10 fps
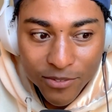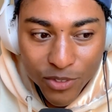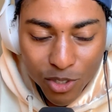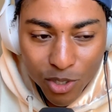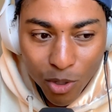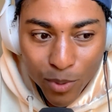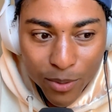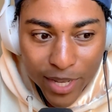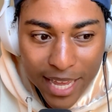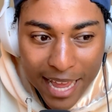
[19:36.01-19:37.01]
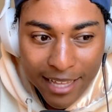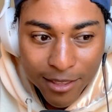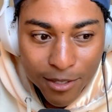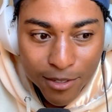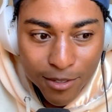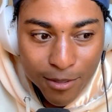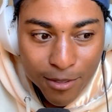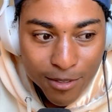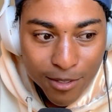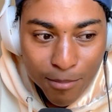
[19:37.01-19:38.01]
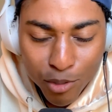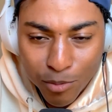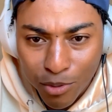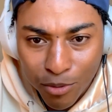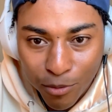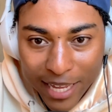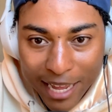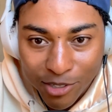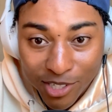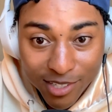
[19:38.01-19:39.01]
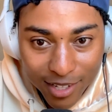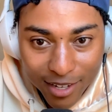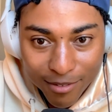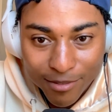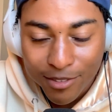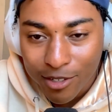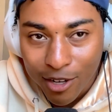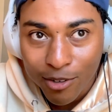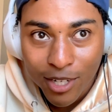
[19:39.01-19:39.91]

So we had the most beautiful couches, love, you know.